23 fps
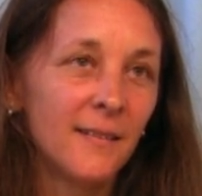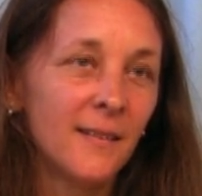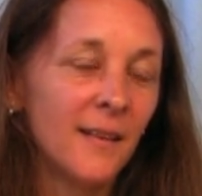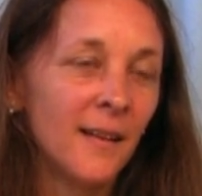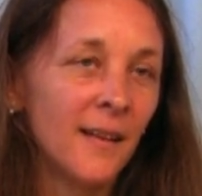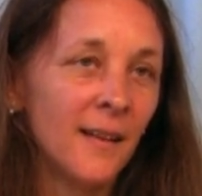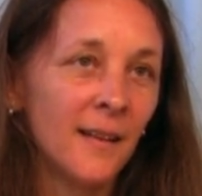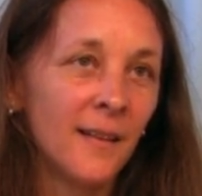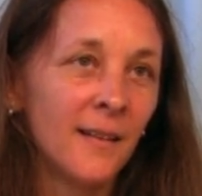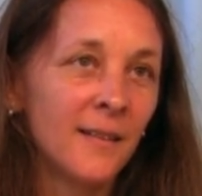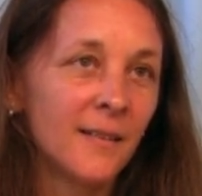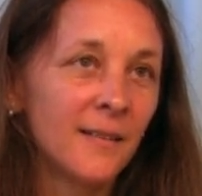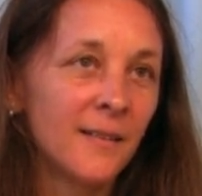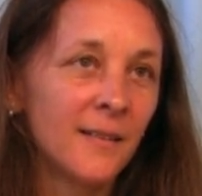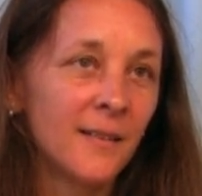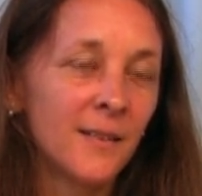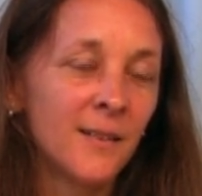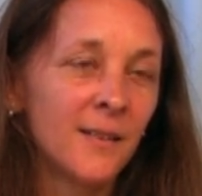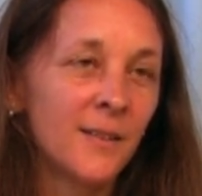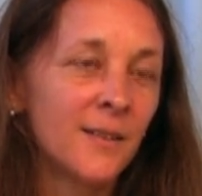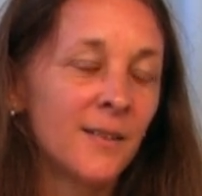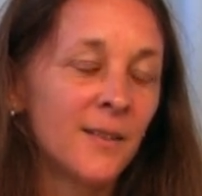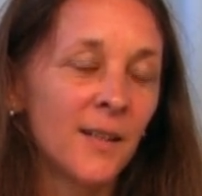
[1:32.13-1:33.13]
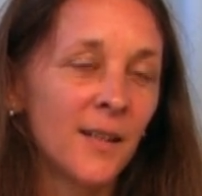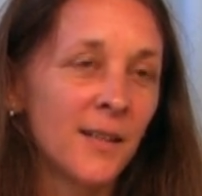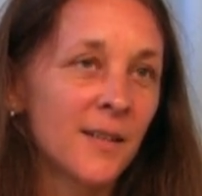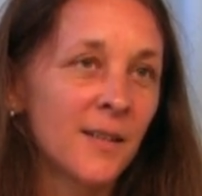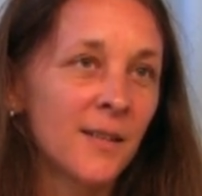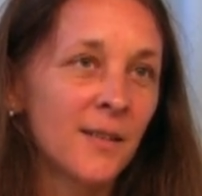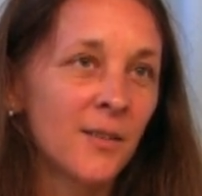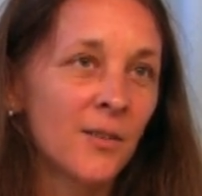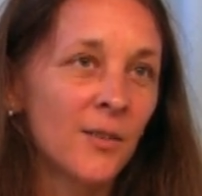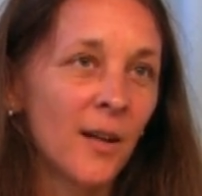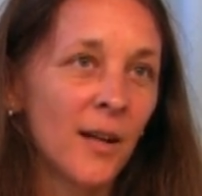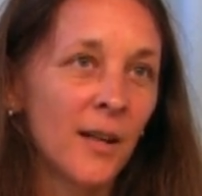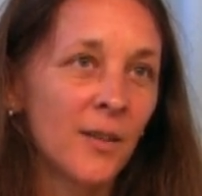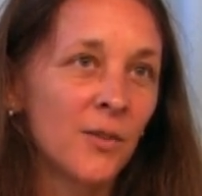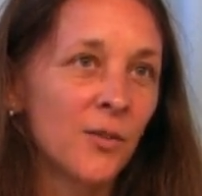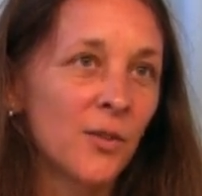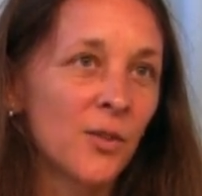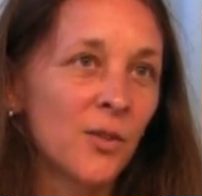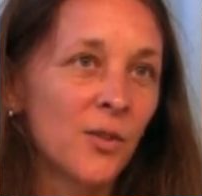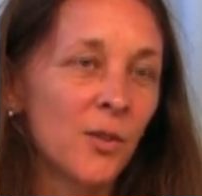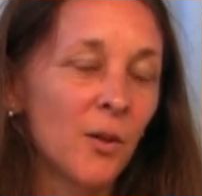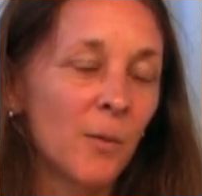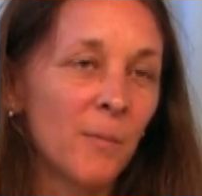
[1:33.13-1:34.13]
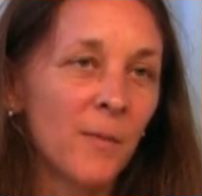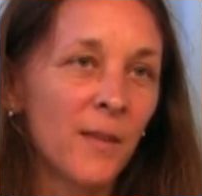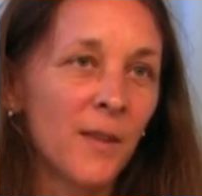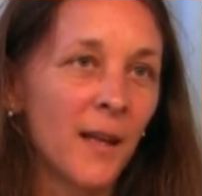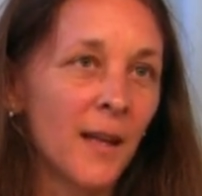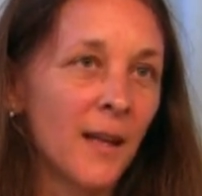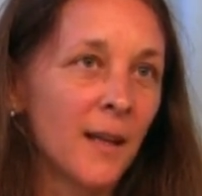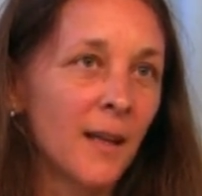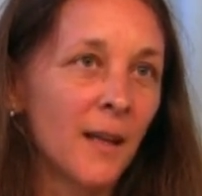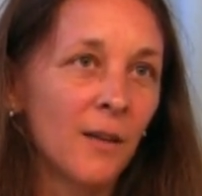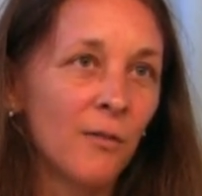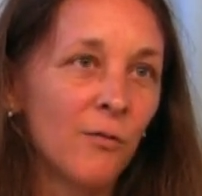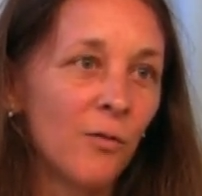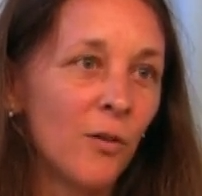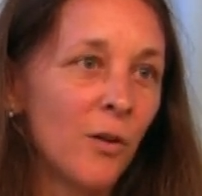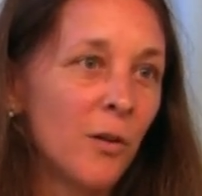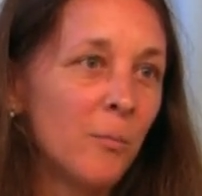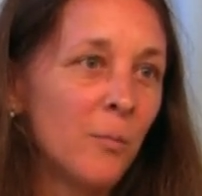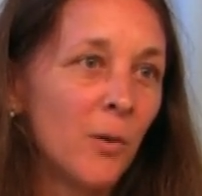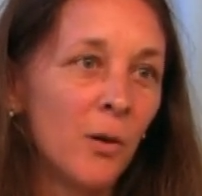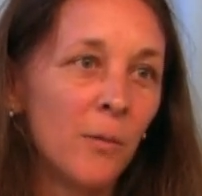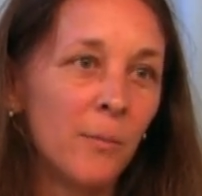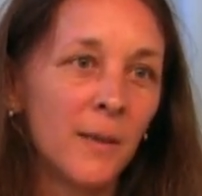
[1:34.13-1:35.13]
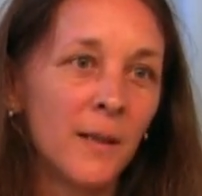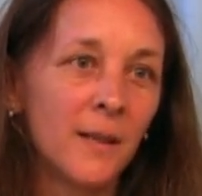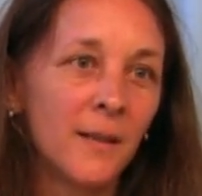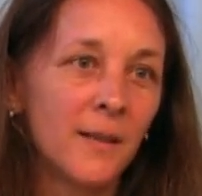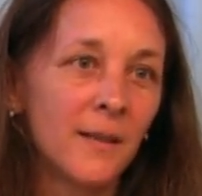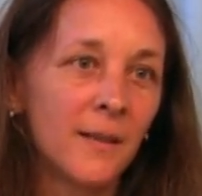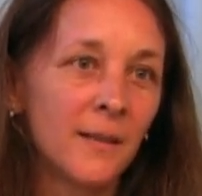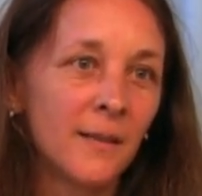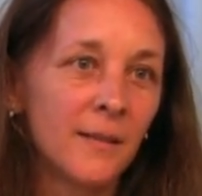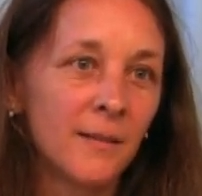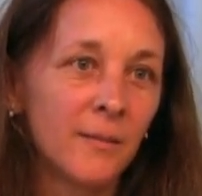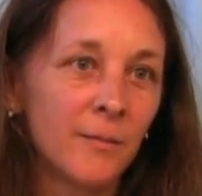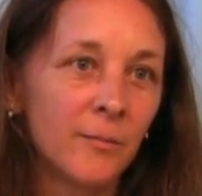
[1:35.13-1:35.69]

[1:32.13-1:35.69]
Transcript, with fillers: yeah just try to stop thinking for a moment.